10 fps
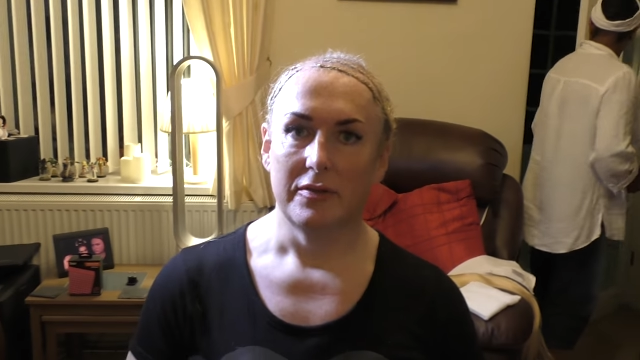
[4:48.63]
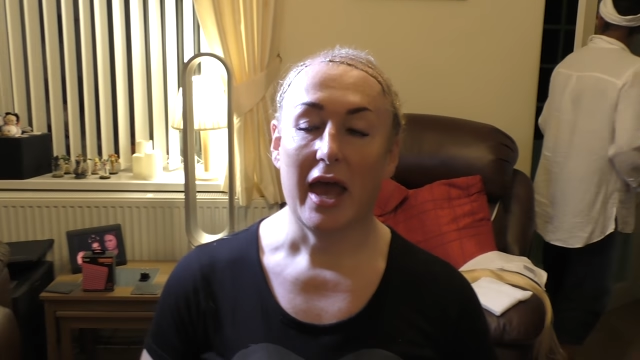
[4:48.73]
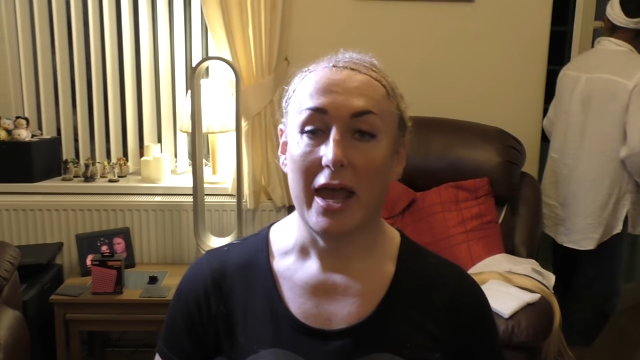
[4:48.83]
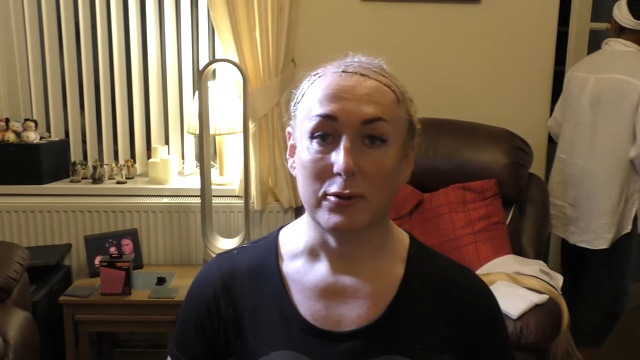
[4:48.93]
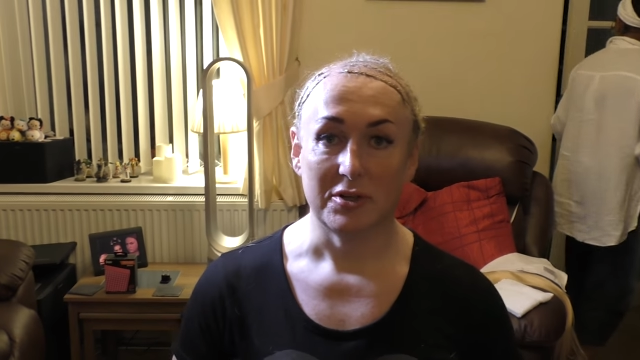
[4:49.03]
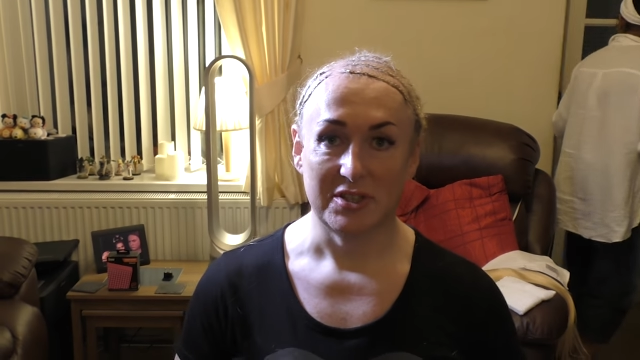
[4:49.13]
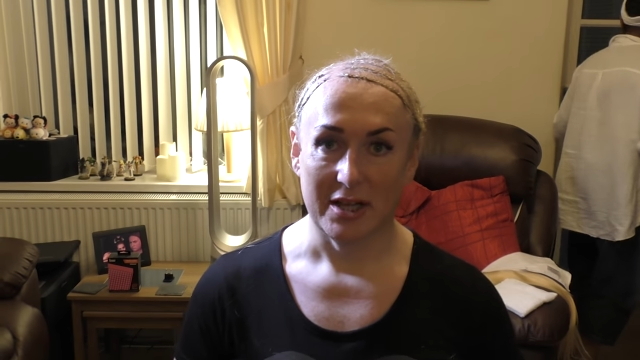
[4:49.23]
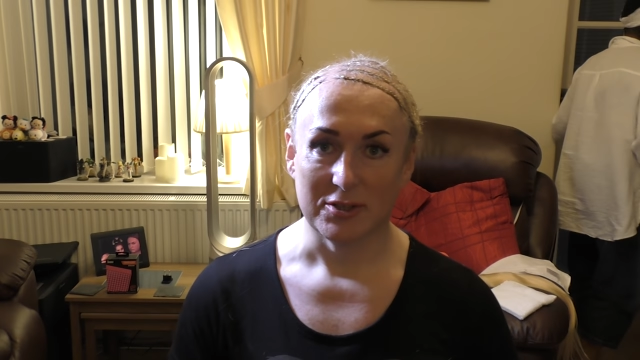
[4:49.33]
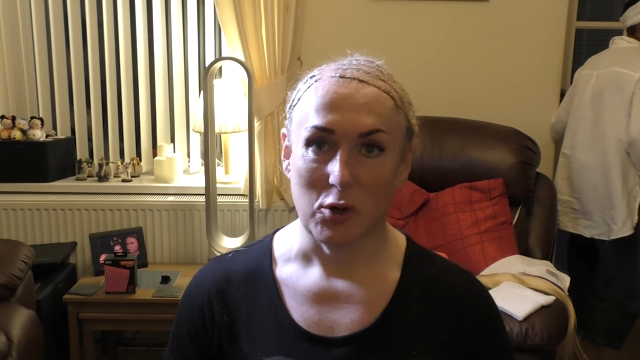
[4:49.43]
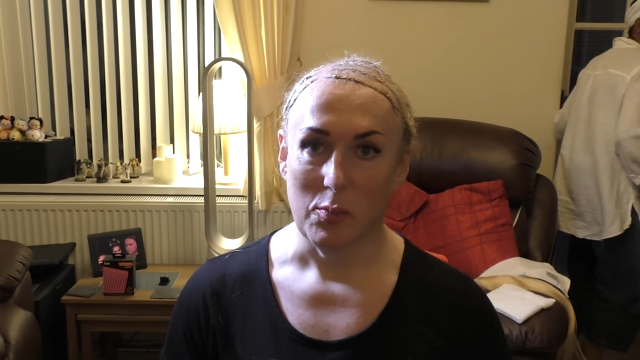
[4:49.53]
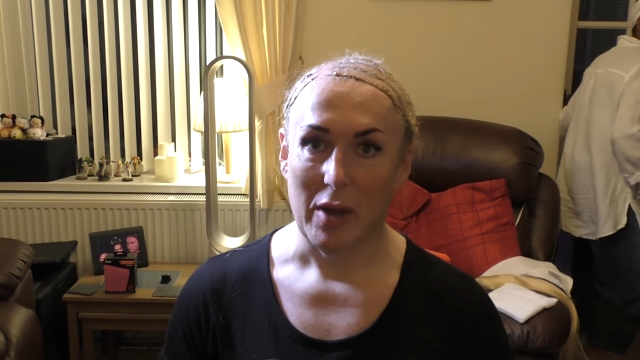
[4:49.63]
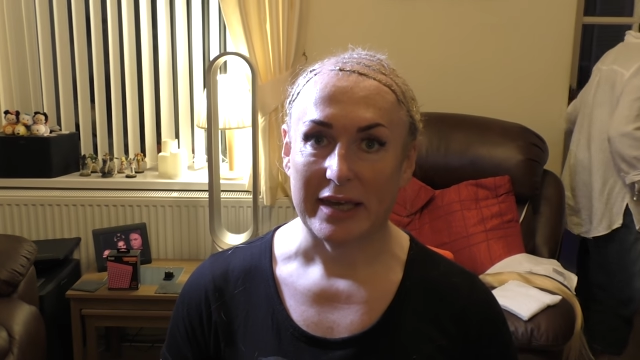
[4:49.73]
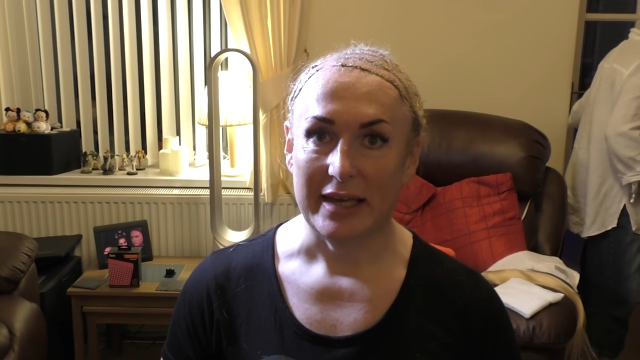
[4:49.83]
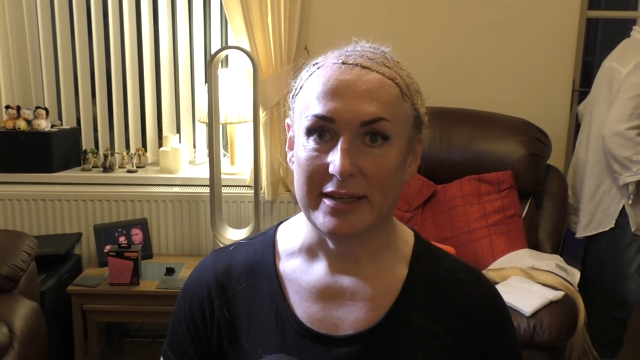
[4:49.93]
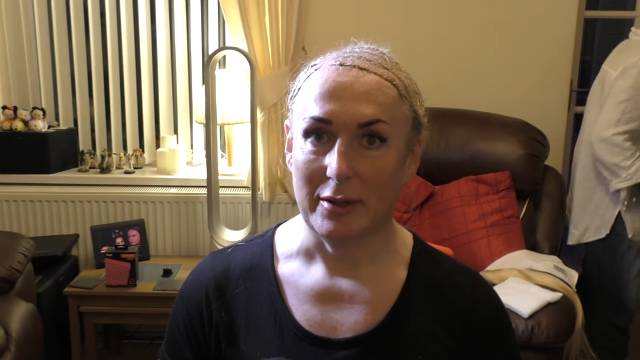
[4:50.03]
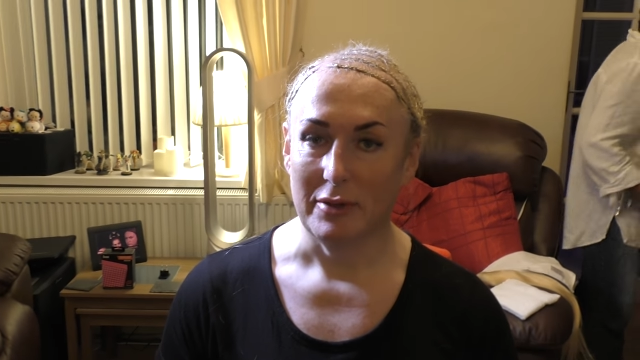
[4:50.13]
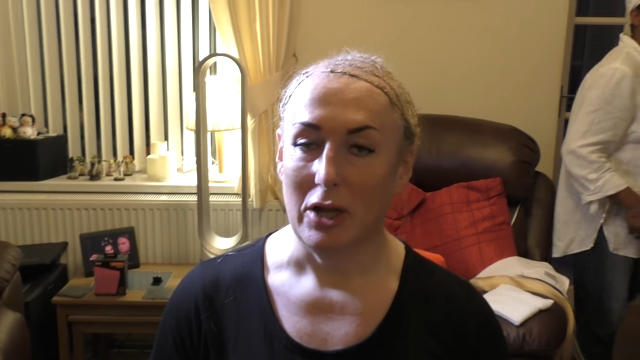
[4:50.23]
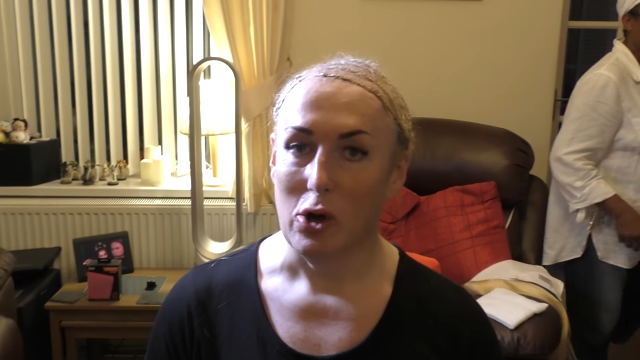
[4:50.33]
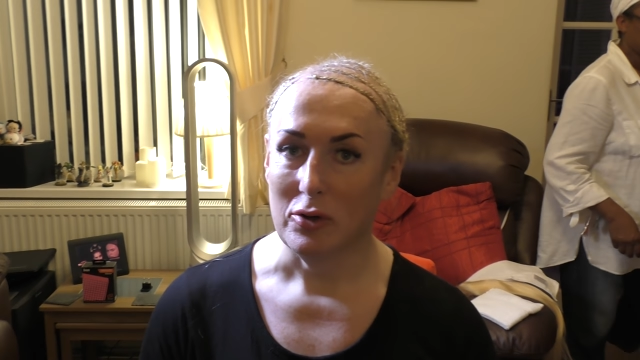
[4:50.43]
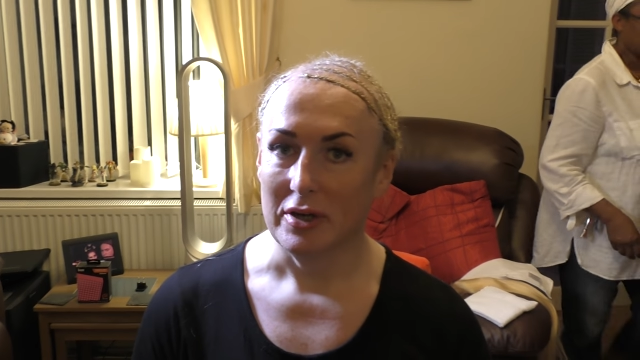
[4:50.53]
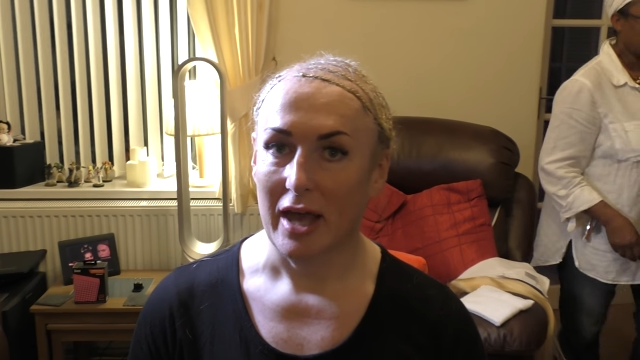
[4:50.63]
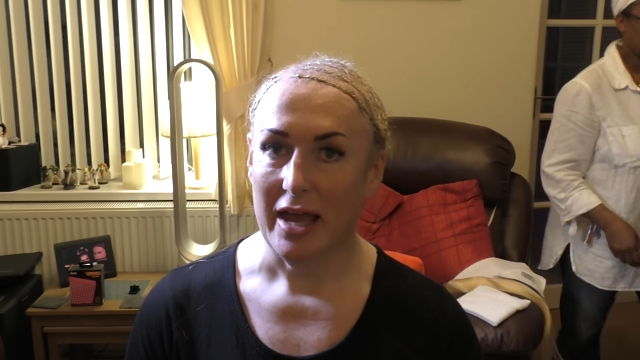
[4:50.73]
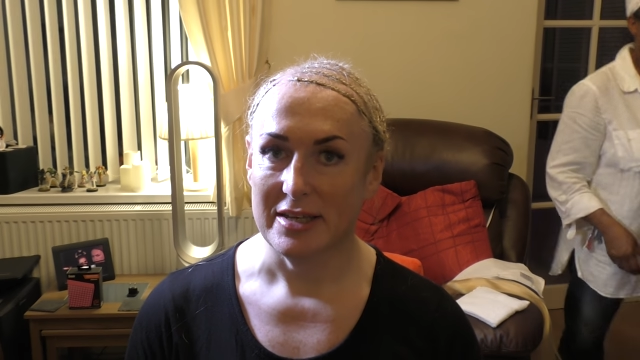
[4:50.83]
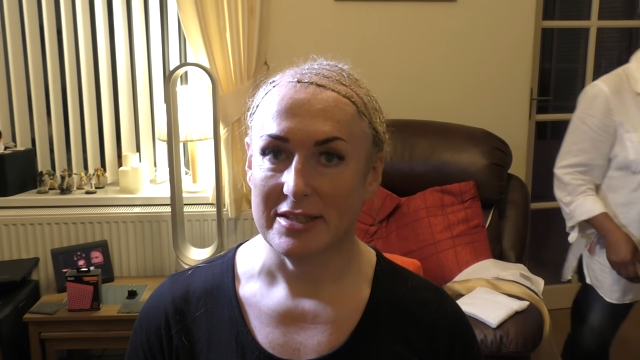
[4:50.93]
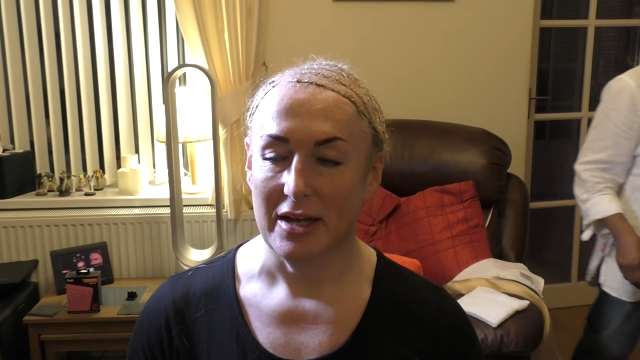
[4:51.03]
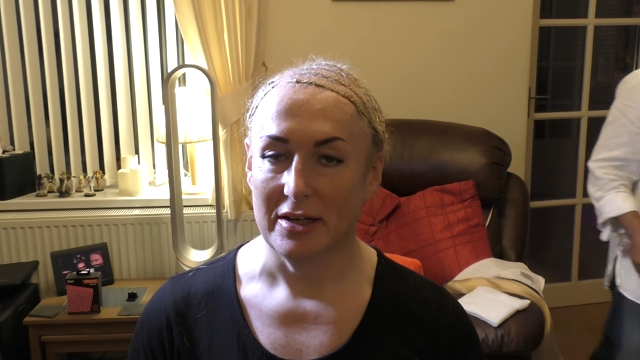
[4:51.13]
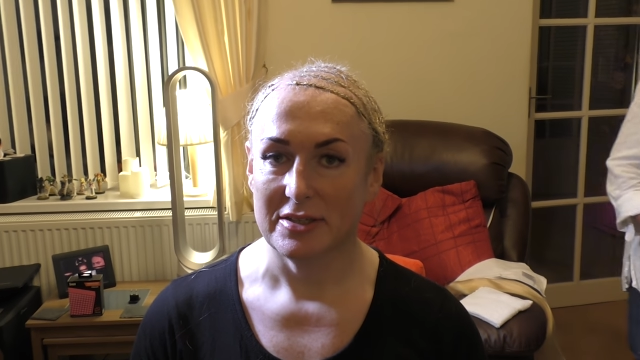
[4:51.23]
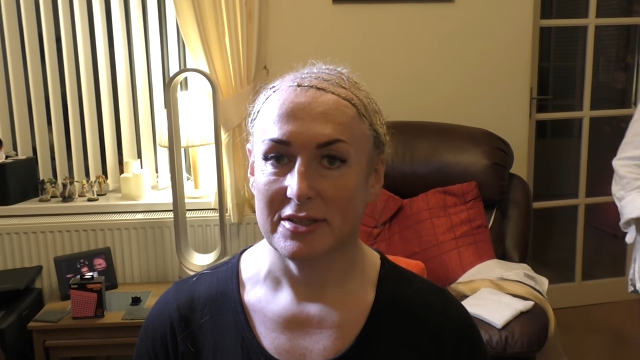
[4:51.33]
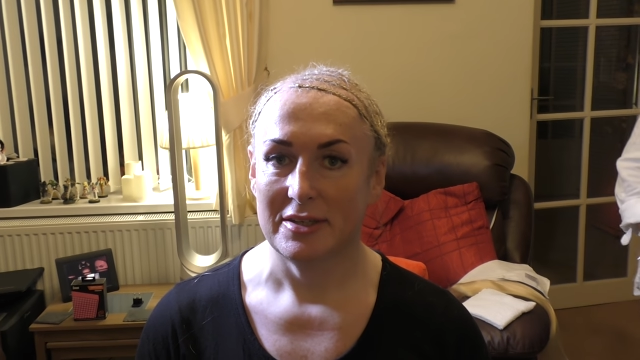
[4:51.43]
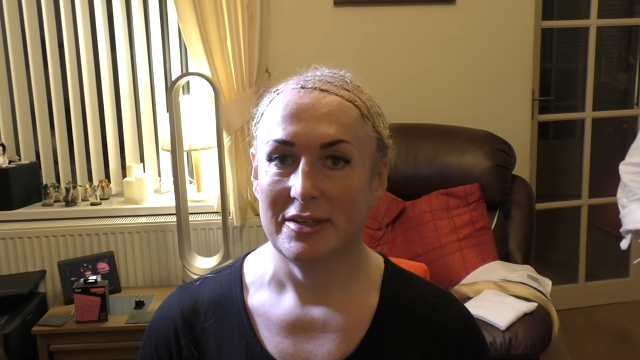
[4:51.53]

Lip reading: hair goes starts going back in now, the long hair starts.